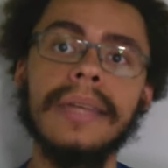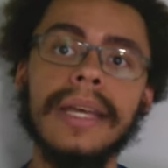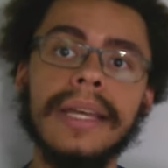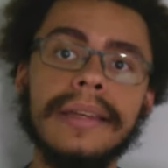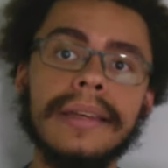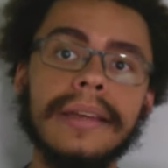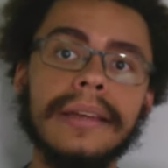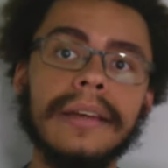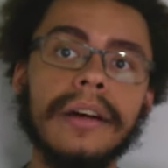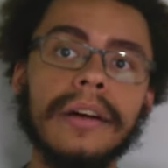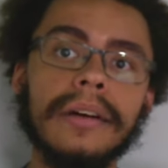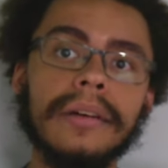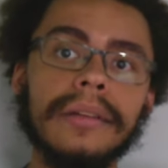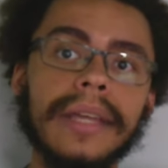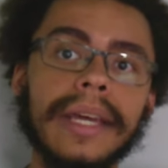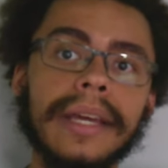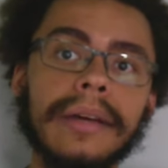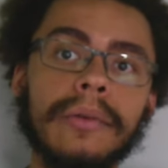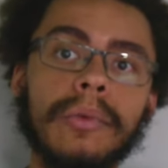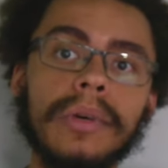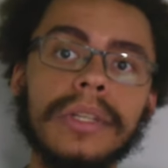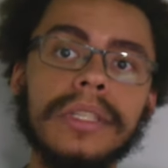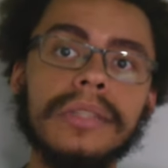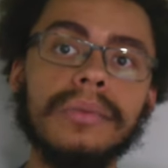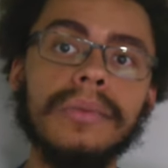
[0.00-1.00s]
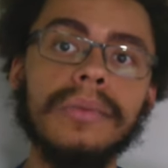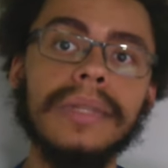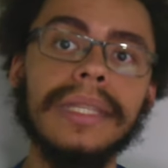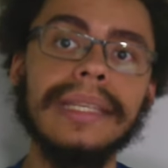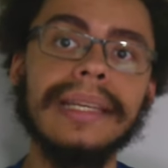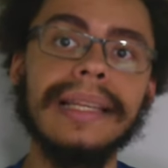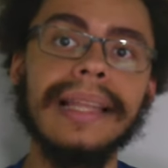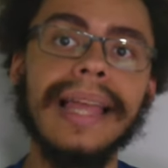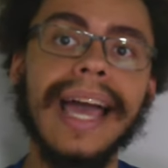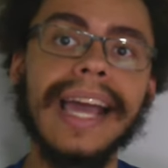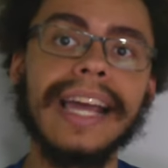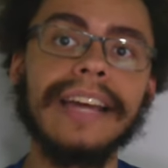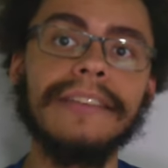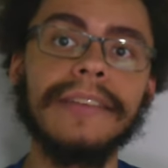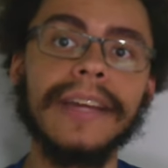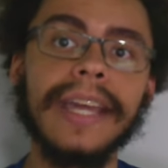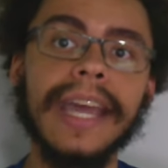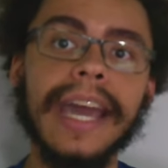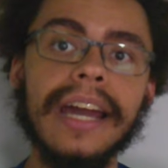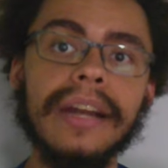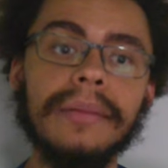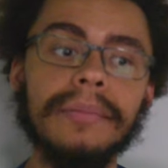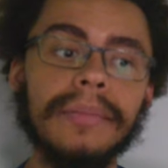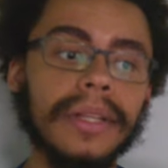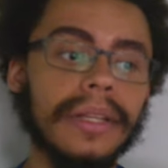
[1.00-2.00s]
Like, what's with the lack of
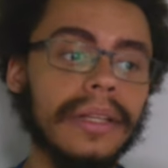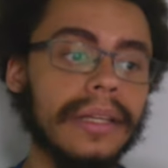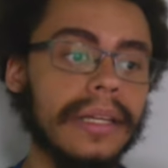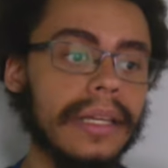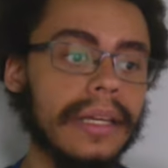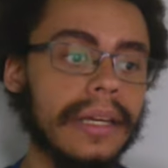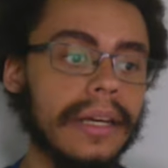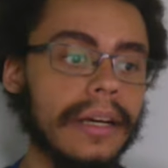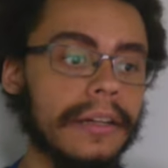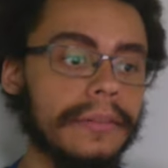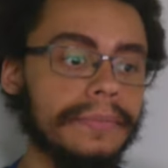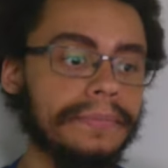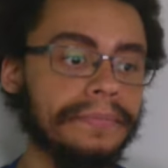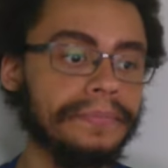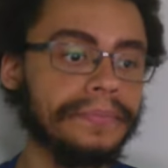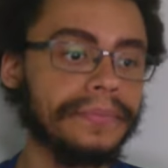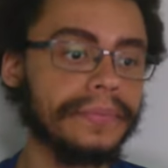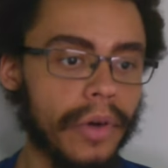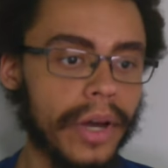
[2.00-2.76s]
accountability here?